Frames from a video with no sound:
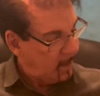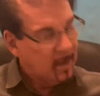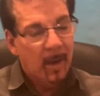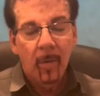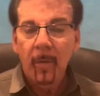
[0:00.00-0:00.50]

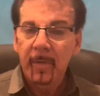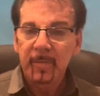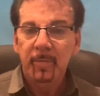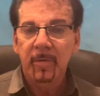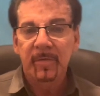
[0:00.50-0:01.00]
Now, all those
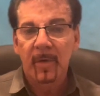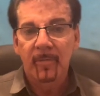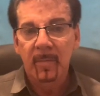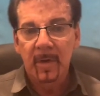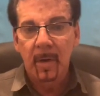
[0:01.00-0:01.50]
books are
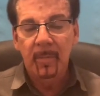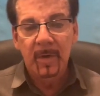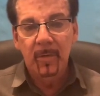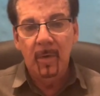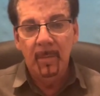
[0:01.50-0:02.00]
from a company
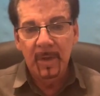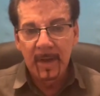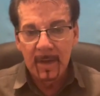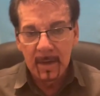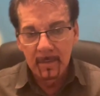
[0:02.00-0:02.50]
called
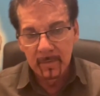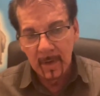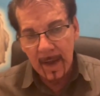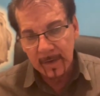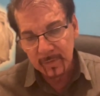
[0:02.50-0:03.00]
Milady.
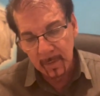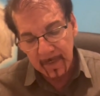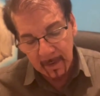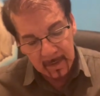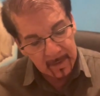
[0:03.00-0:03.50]
The actual
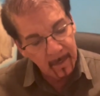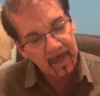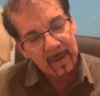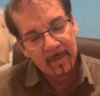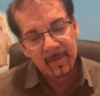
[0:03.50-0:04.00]
parent
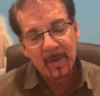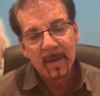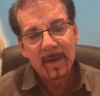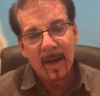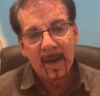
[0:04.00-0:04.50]
company is
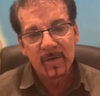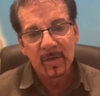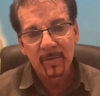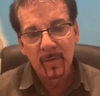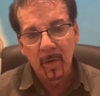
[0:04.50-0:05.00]
Cengage.
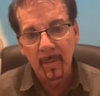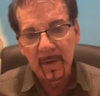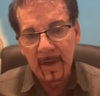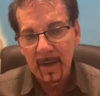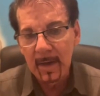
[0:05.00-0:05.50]
It's called
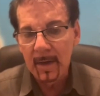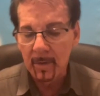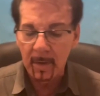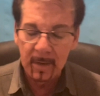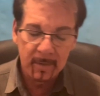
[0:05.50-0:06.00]
Milady in
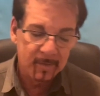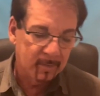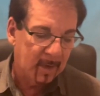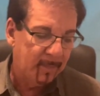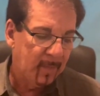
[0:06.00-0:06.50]
our
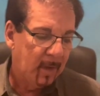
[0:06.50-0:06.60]
industry.